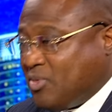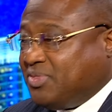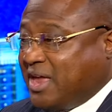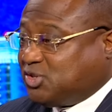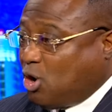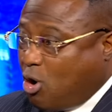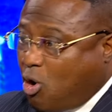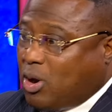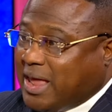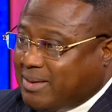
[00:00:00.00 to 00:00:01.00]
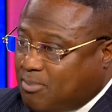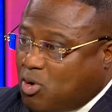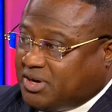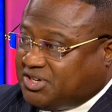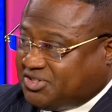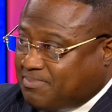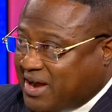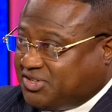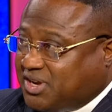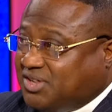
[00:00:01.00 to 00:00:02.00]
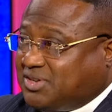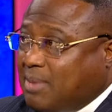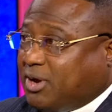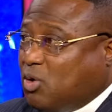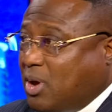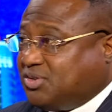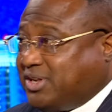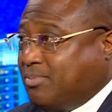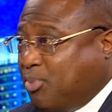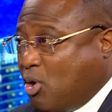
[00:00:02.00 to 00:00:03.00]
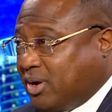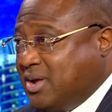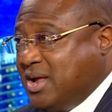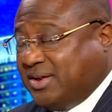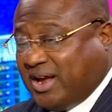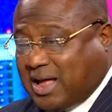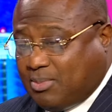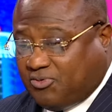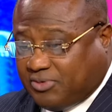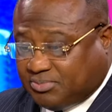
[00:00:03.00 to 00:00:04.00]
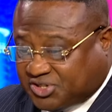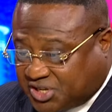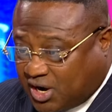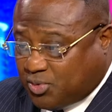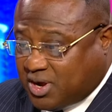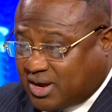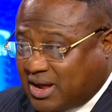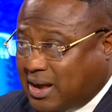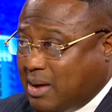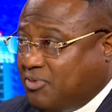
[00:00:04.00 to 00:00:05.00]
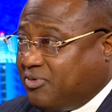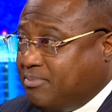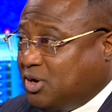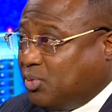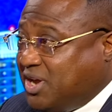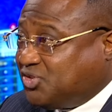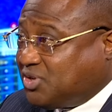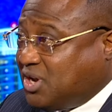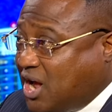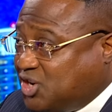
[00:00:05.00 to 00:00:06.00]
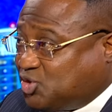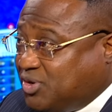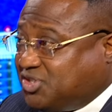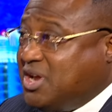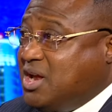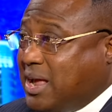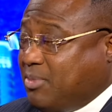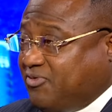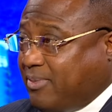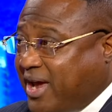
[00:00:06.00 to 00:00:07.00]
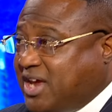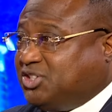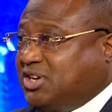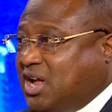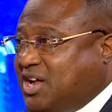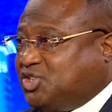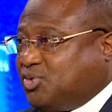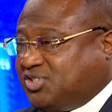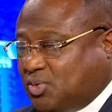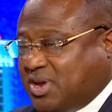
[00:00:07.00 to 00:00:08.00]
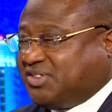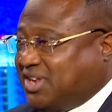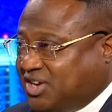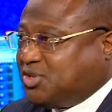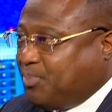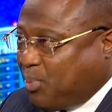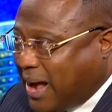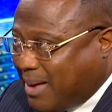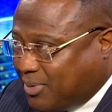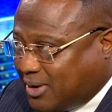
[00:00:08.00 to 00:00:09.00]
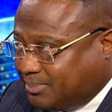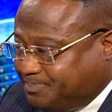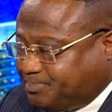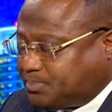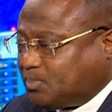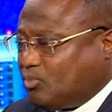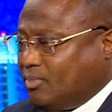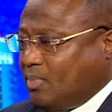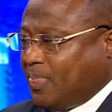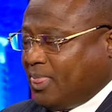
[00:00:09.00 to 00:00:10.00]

that it's a whole lot more than just Mexicans coming across that border. They're coming from Syria. They're coming from Middle Eastern countries, coming from Asian countries. So, yes, it is a problem. Oh, that's